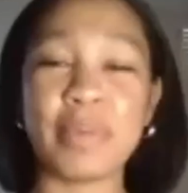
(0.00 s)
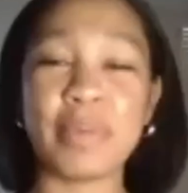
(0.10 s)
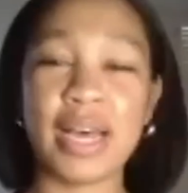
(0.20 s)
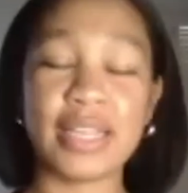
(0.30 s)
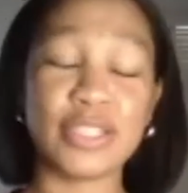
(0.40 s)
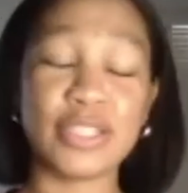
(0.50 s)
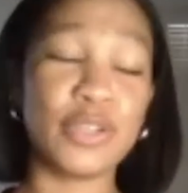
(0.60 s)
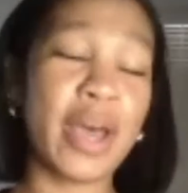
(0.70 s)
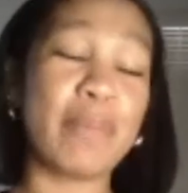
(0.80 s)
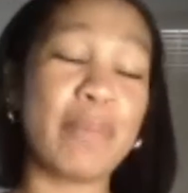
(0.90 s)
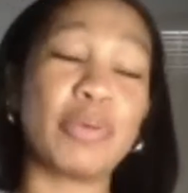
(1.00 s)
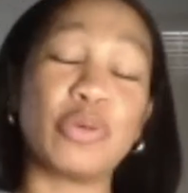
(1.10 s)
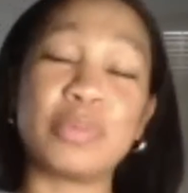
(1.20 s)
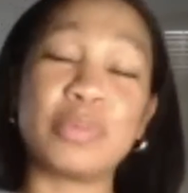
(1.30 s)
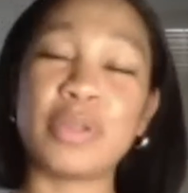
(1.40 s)
Boz. You have
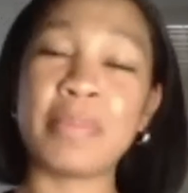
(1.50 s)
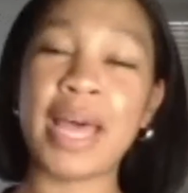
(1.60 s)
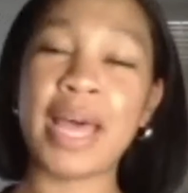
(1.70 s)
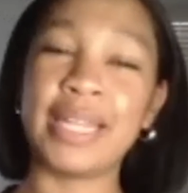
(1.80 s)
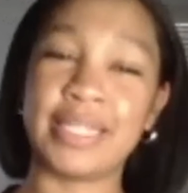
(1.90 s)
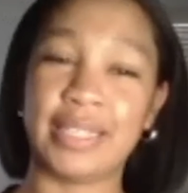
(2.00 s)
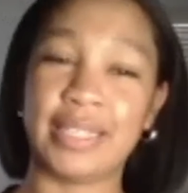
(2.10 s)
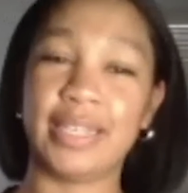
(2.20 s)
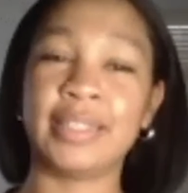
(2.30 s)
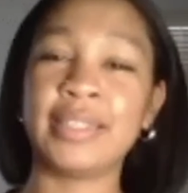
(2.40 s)
boobs, so I'm not listening.